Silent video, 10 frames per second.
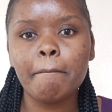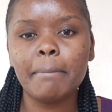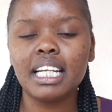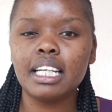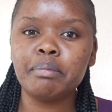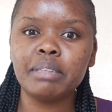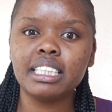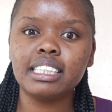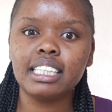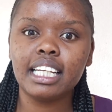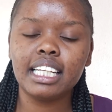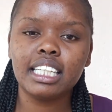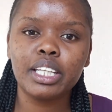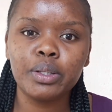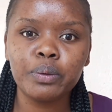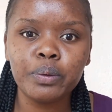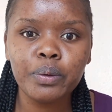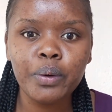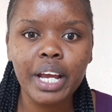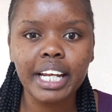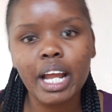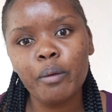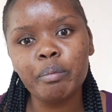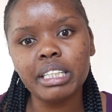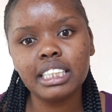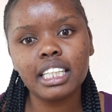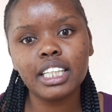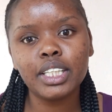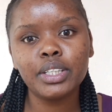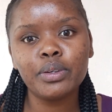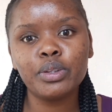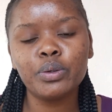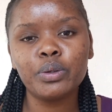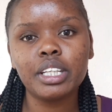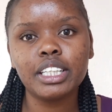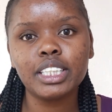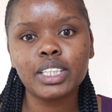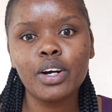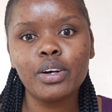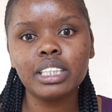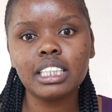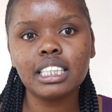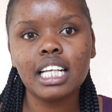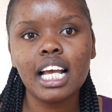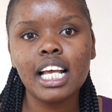My name is Nelly Dhuku and I'll be taking you through this course.